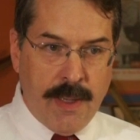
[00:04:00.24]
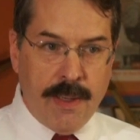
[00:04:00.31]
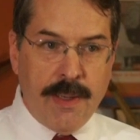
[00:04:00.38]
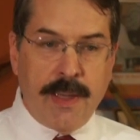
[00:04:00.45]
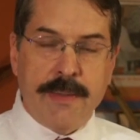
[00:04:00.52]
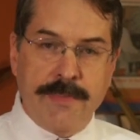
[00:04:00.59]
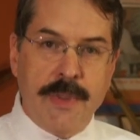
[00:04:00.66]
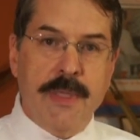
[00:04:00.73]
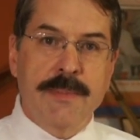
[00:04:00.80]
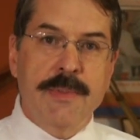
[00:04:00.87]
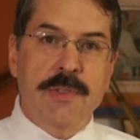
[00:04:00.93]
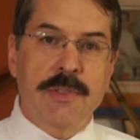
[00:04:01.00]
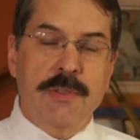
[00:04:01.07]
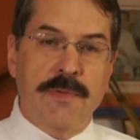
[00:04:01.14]
a lot of
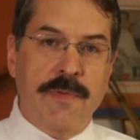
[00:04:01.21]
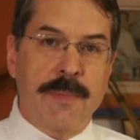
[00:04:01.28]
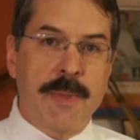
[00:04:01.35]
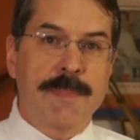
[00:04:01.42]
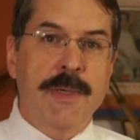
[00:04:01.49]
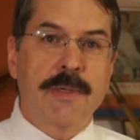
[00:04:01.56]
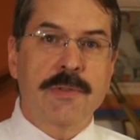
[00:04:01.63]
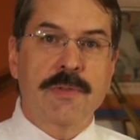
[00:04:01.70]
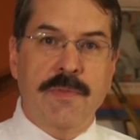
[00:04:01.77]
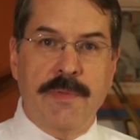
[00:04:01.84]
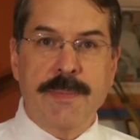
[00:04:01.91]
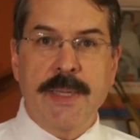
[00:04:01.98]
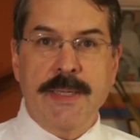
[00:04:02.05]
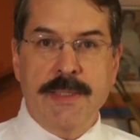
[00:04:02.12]
images from the Post from
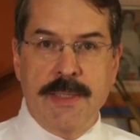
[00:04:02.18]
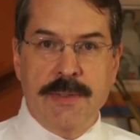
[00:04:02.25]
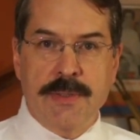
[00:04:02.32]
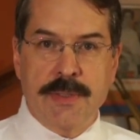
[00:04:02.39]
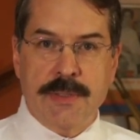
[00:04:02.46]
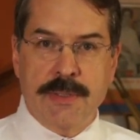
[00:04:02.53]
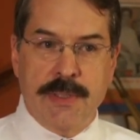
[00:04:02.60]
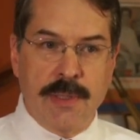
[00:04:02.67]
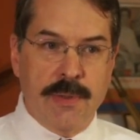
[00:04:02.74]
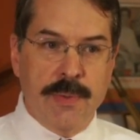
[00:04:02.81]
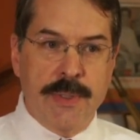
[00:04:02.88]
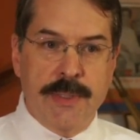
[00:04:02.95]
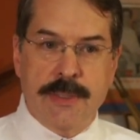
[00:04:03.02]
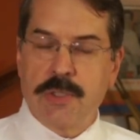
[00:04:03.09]

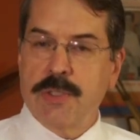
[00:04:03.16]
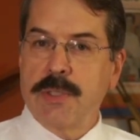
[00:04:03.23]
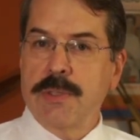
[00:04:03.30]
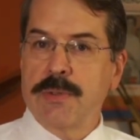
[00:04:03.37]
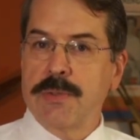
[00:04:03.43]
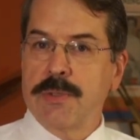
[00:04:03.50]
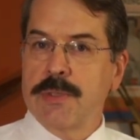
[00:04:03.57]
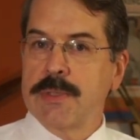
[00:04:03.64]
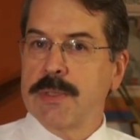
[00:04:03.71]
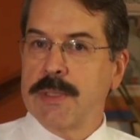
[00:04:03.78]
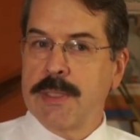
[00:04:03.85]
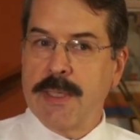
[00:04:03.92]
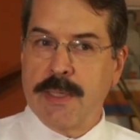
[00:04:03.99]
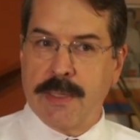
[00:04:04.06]
1963 that shows
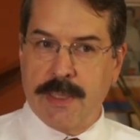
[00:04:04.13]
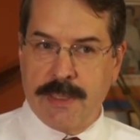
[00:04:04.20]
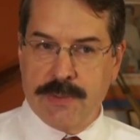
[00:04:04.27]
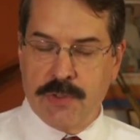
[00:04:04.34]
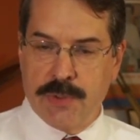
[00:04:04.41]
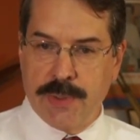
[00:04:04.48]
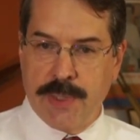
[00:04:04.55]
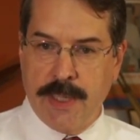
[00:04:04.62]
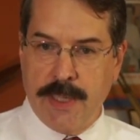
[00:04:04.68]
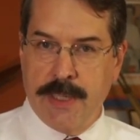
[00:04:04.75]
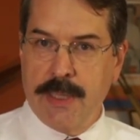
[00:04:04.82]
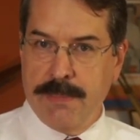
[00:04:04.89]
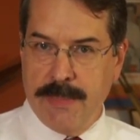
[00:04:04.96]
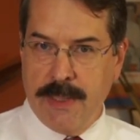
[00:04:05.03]
the country in
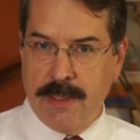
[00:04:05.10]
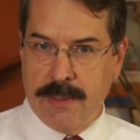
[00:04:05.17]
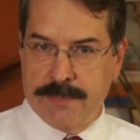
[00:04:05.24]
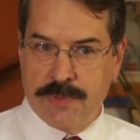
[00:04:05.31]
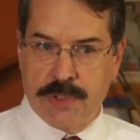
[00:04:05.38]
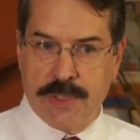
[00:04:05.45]
the middle of